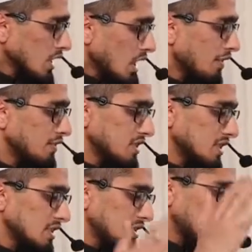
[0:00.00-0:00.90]
Obviously,
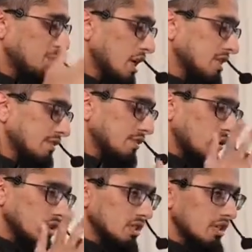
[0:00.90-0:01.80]
the price of gold
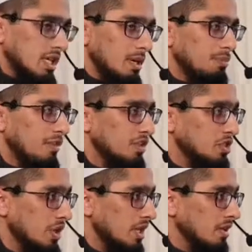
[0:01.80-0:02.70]
is going to keep
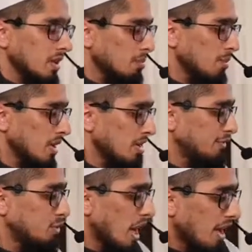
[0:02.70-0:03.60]
fluctuating. But if
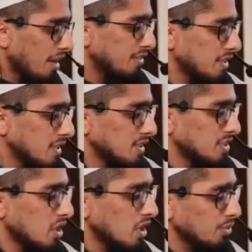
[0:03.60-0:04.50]
you have this
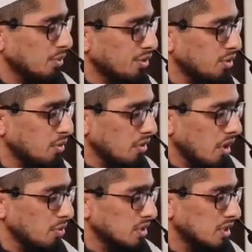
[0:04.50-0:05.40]
chart with you, it'll
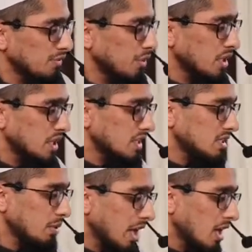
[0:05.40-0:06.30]
always give you an easy
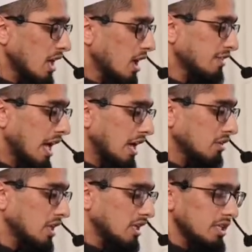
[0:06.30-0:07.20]
way of
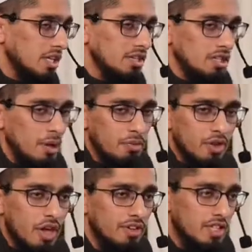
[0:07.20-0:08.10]
calculating the nisab if you
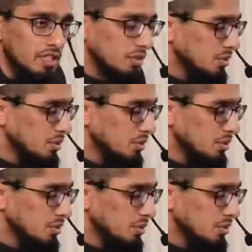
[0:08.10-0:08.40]
ever needed to.